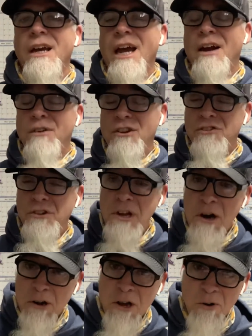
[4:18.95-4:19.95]
every
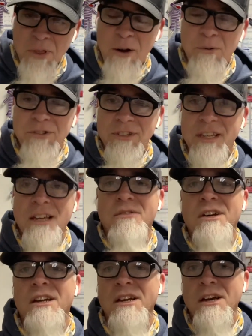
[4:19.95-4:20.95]
snow cone that was
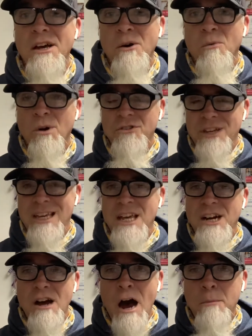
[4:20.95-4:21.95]
given was, again,
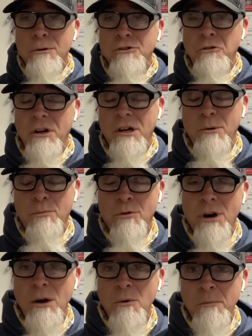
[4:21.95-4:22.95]
an opportunity to
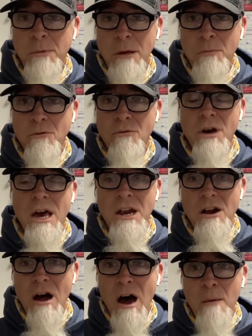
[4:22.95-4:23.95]
pray with people and
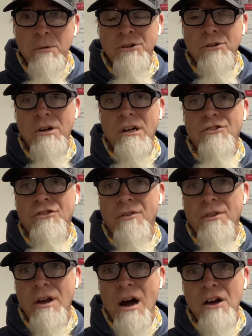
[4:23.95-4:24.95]
an opportunity to share
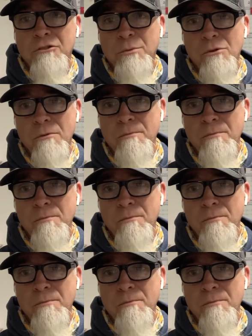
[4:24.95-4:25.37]
the gospel.